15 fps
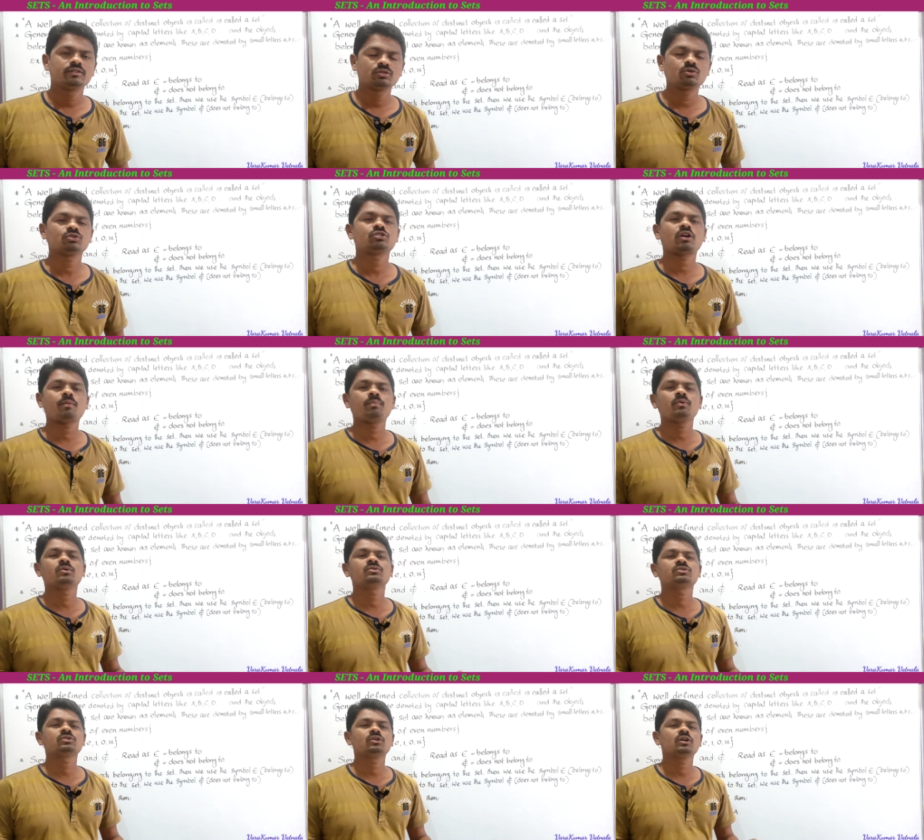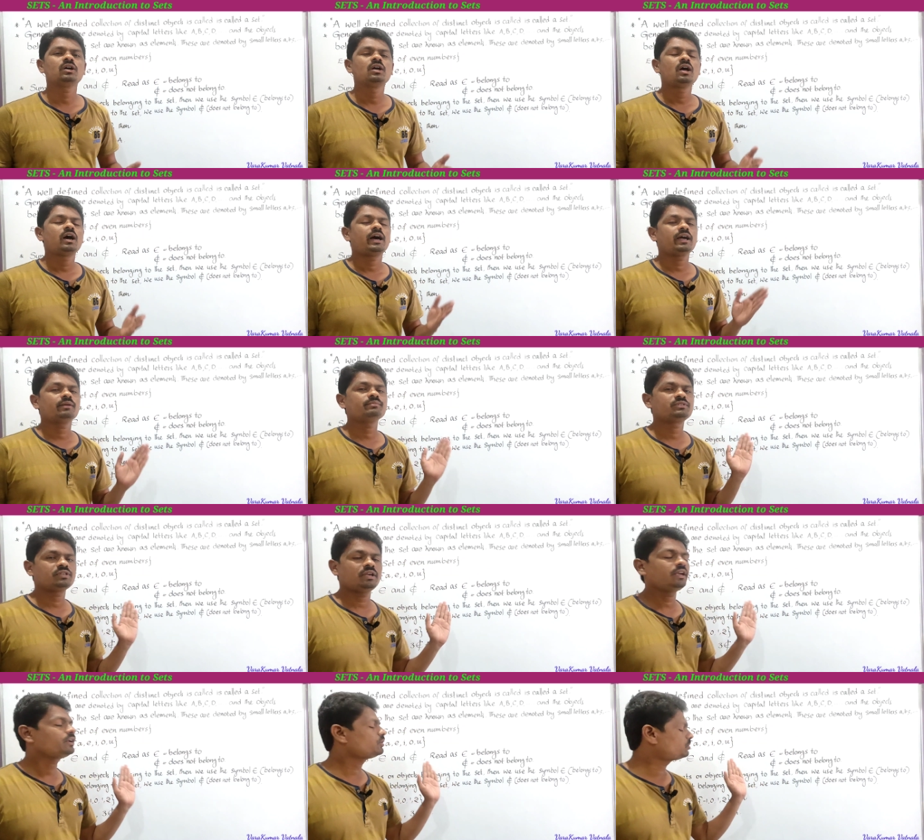so suppose uh, i am
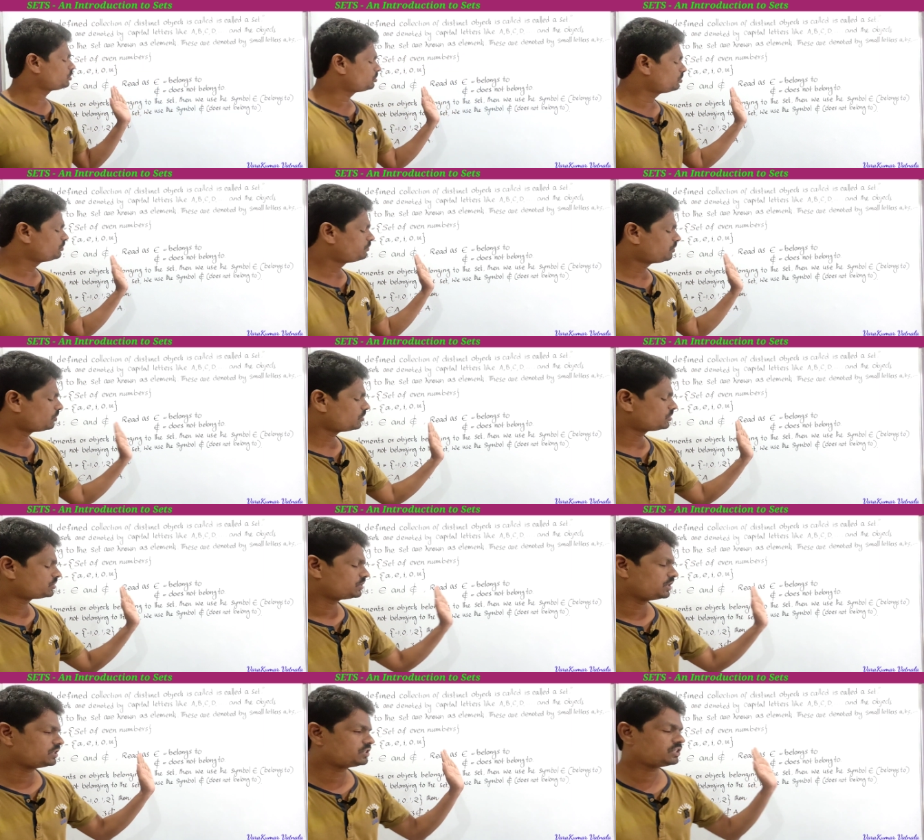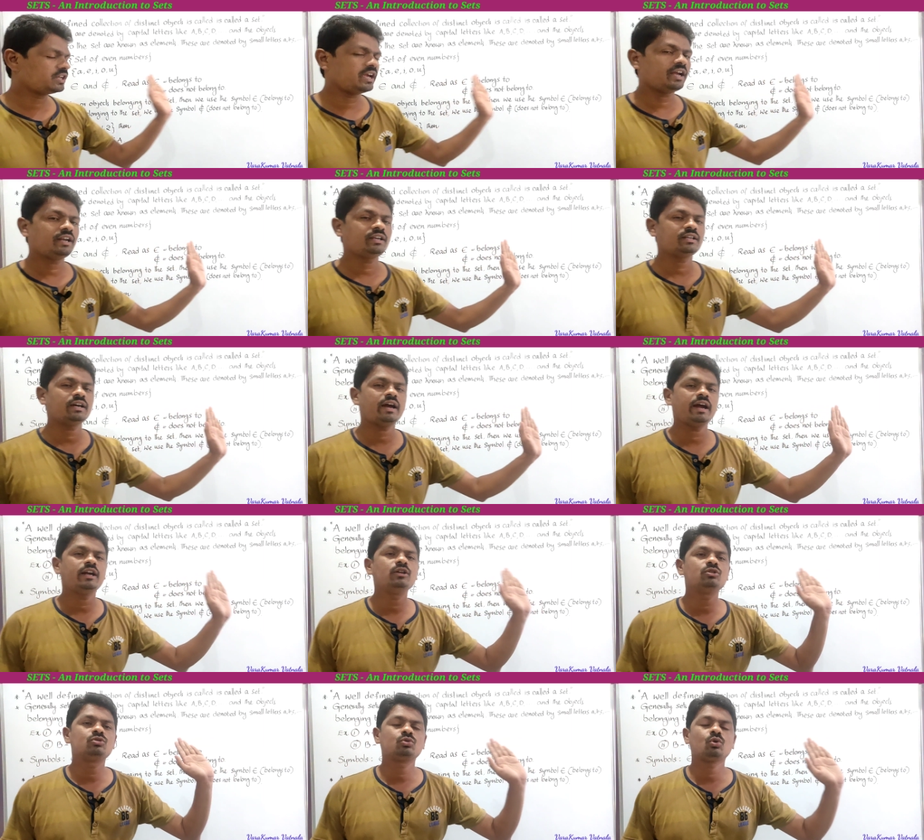saying 2 4 6 8
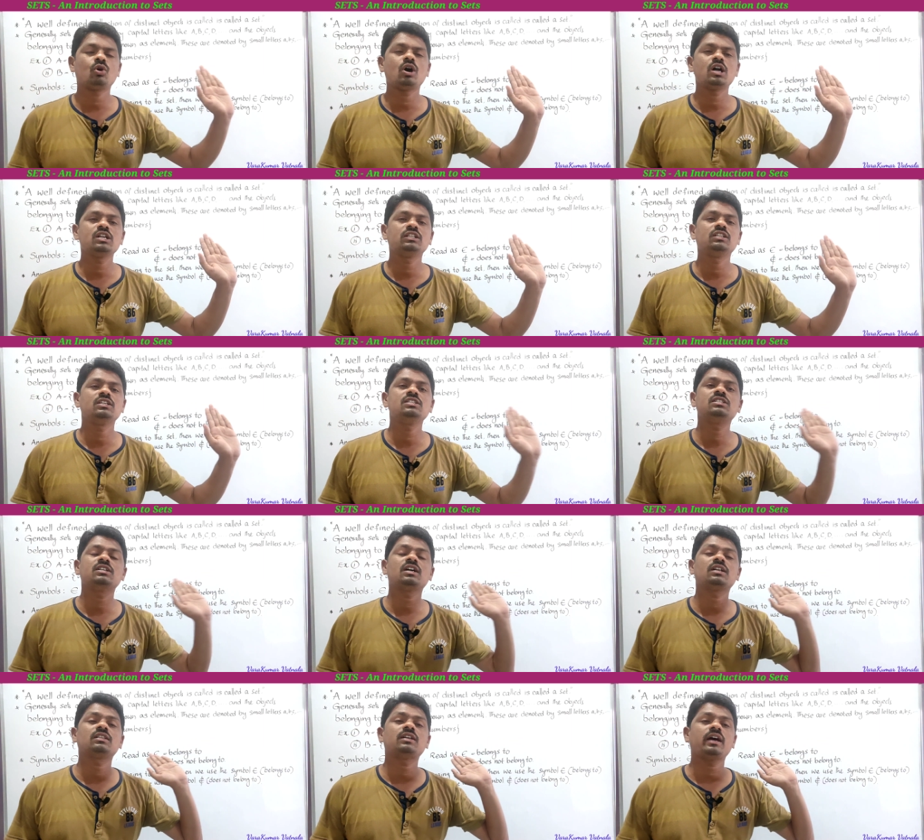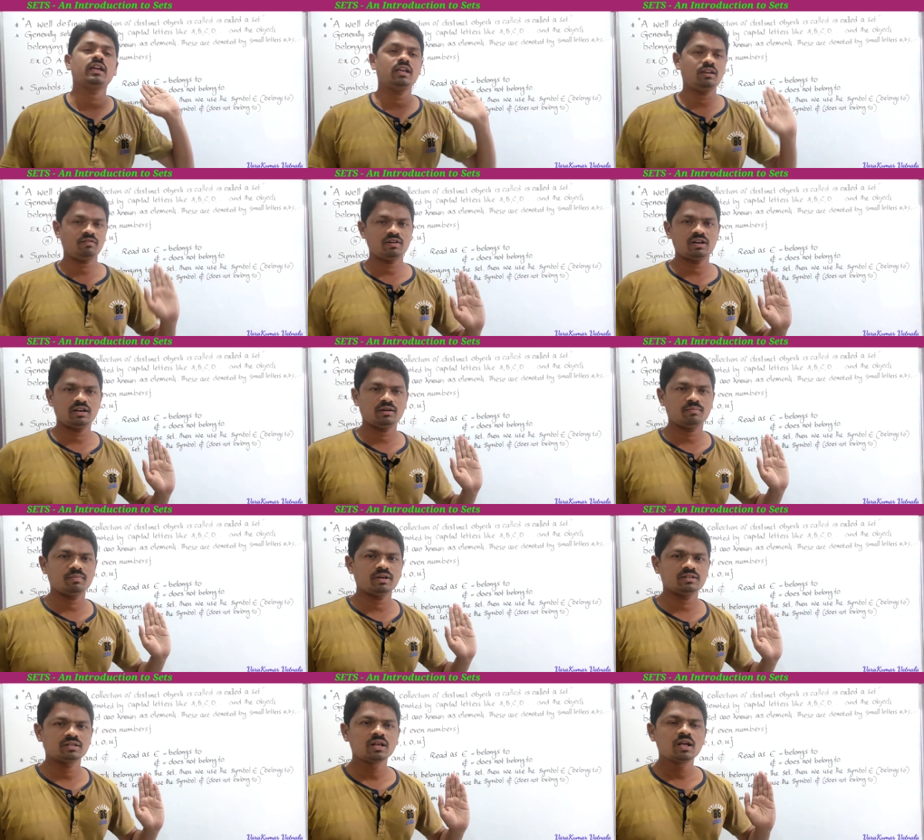and so on these are the even
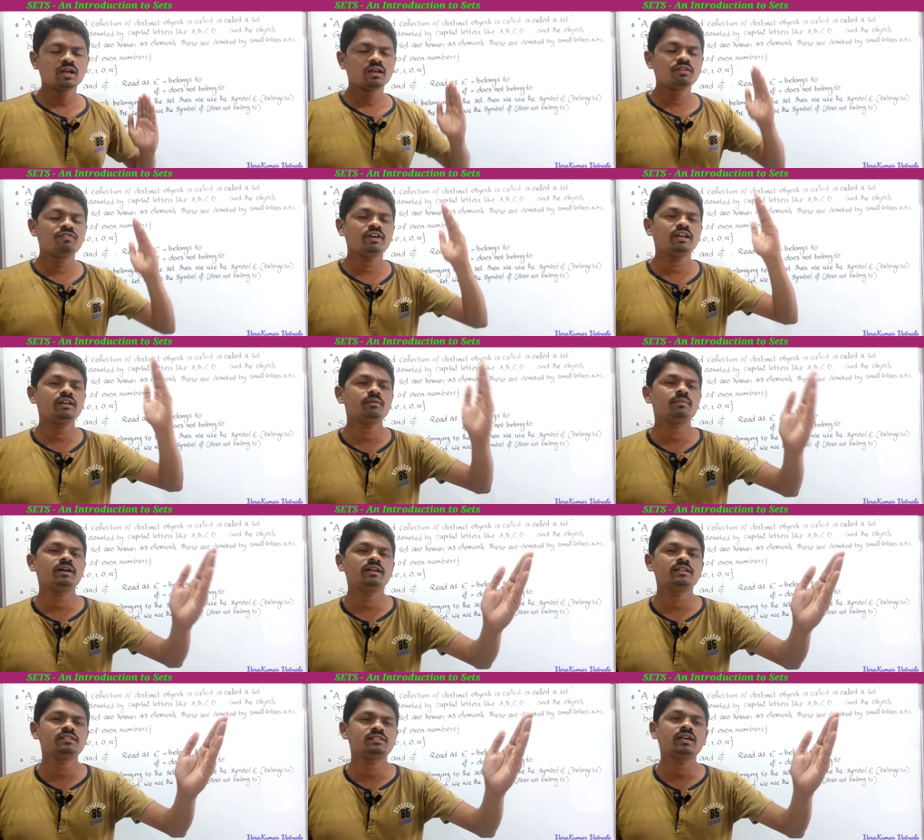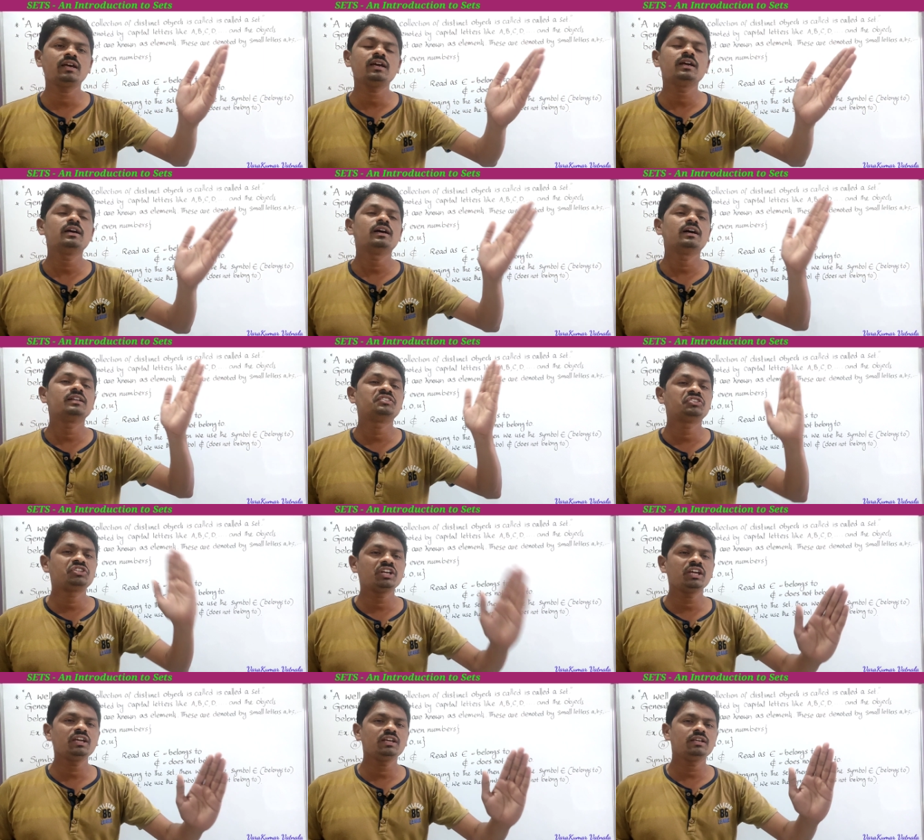numbers if anybody say uh,
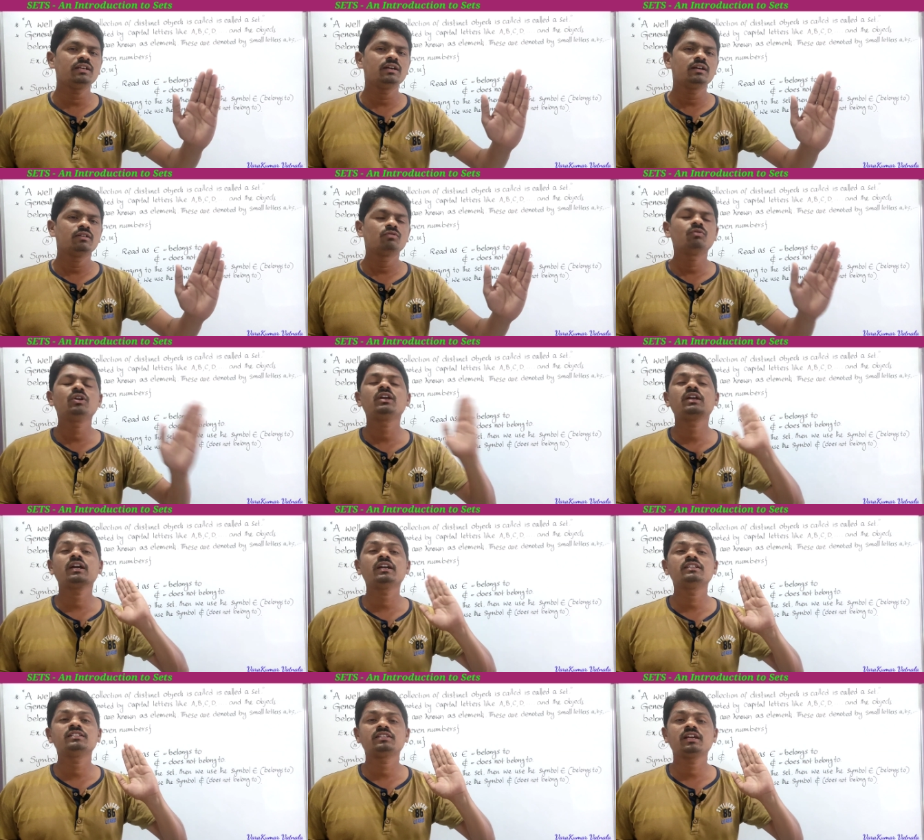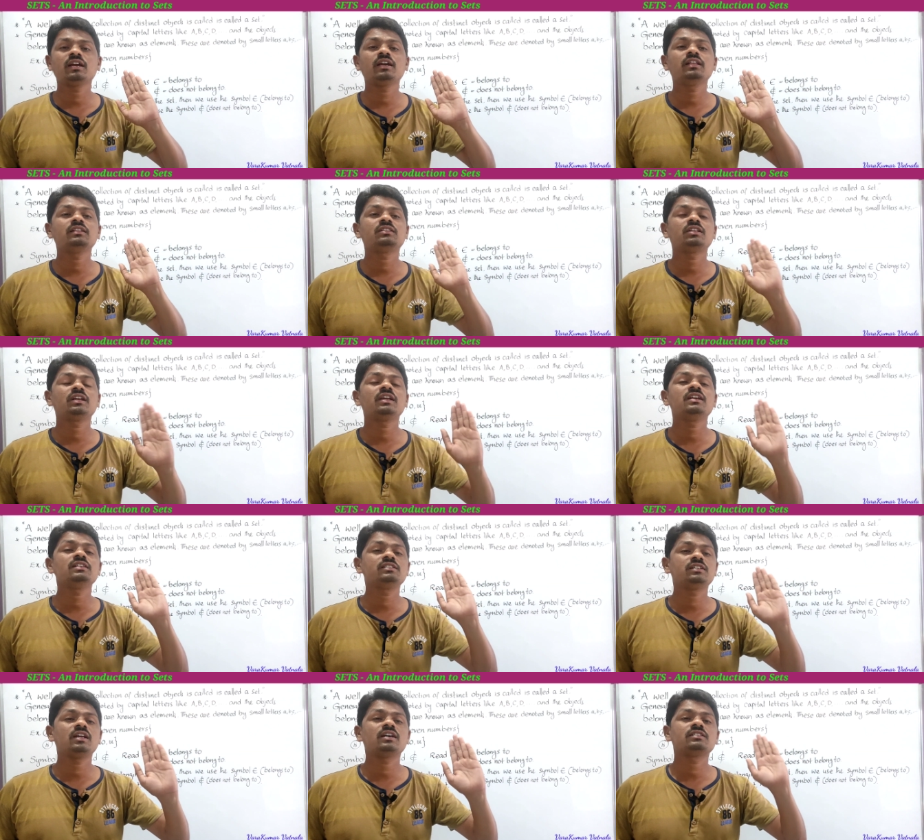3 we can say
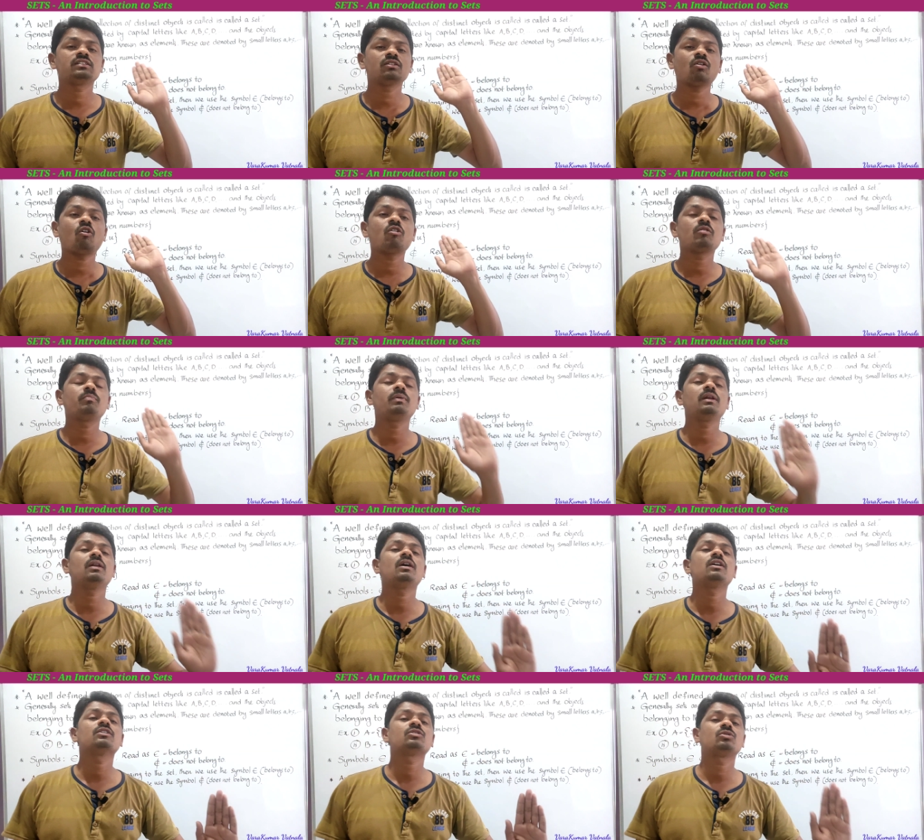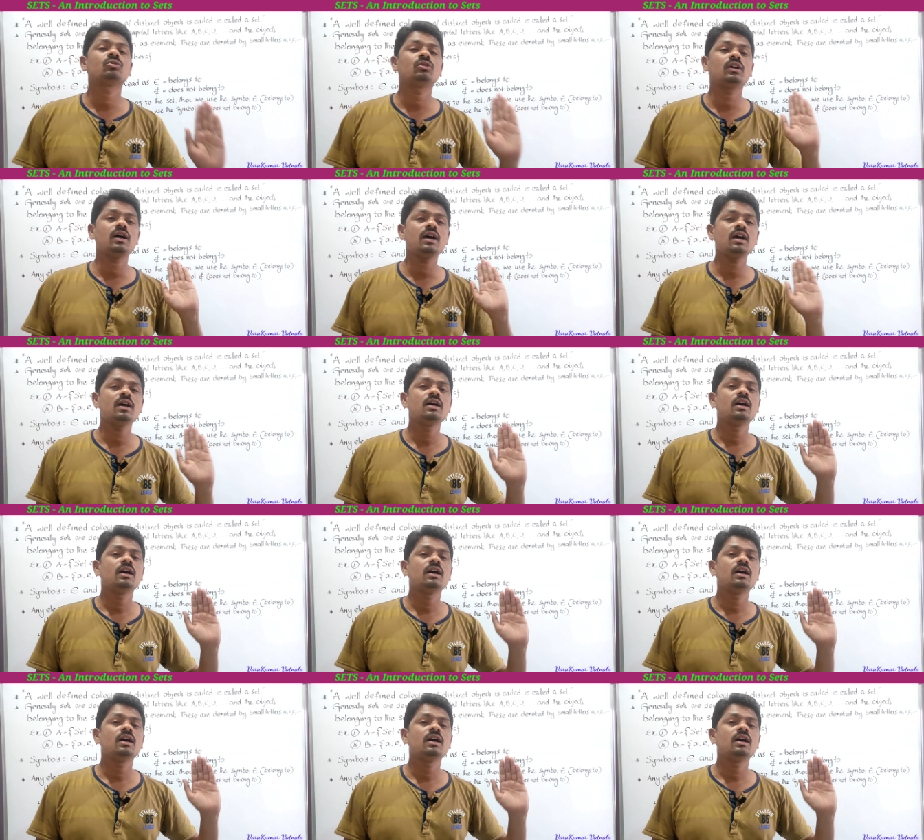3 does not belong to the